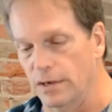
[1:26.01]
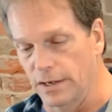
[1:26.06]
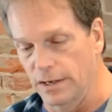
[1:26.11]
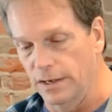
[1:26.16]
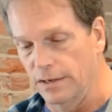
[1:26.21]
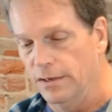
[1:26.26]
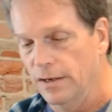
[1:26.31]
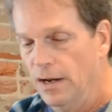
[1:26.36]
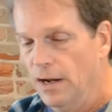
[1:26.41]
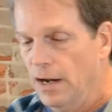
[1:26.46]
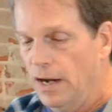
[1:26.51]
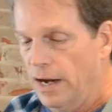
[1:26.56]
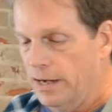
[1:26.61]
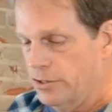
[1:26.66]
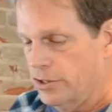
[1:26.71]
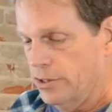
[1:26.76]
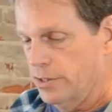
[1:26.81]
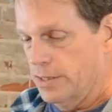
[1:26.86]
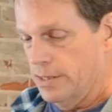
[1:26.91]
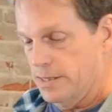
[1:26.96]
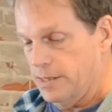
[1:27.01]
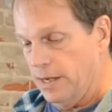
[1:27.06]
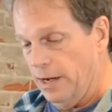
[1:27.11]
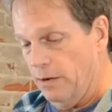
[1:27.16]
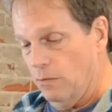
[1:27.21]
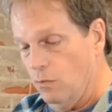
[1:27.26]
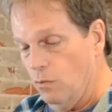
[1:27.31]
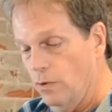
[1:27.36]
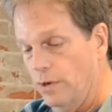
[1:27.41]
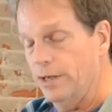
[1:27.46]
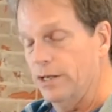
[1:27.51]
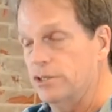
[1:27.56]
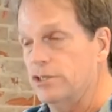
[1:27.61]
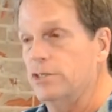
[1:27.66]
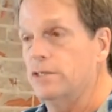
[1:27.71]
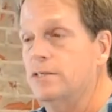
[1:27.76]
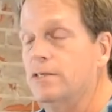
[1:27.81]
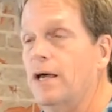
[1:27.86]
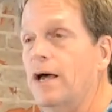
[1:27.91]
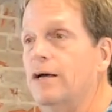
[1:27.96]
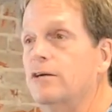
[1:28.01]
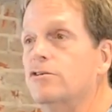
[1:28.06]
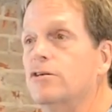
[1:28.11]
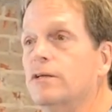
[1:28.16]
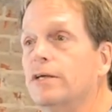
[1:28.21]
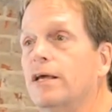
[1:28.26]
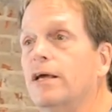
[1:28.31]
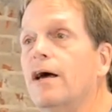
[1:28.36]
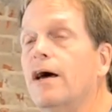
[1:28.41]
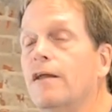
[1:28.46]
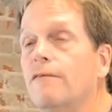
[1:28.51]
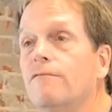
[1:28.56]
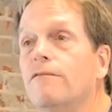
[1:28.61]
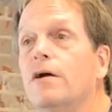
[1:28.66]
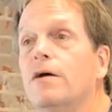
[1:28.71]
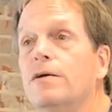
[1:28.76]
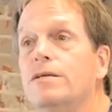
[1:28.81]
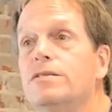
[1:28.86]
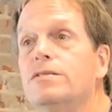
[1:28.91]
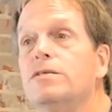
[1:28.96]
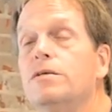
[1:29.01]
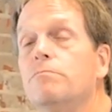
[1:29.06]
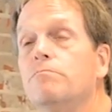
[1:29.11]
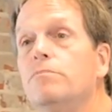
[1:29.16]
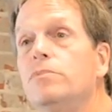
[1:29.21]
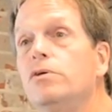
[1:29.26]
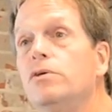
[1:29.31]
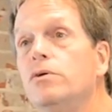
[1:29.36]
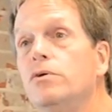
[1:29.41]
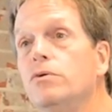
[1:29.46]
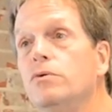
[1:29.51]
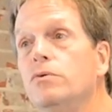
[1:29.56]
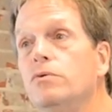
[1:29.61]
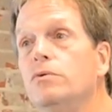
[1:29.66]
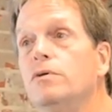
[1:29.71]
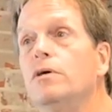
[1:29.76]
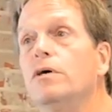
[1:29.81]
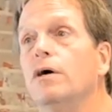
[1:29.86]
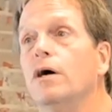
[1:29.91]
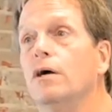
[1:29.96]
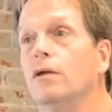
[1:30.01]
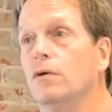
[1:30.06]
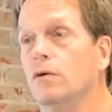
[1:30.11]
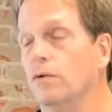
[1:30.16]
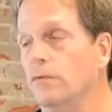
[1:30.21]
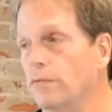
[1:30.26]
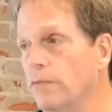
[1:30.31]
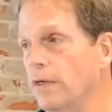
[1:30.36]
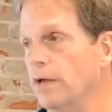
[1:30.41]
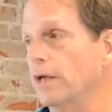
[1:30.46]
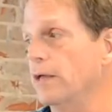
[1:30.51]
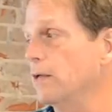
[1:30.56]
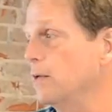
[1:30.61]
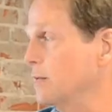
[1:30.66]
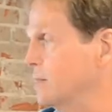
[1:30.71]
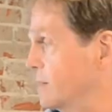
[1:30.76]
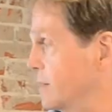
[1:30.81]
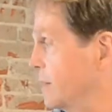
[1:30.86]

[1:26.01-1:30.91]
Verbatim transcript: and I shouldn't say rich, it's actually kind of very subdued color that is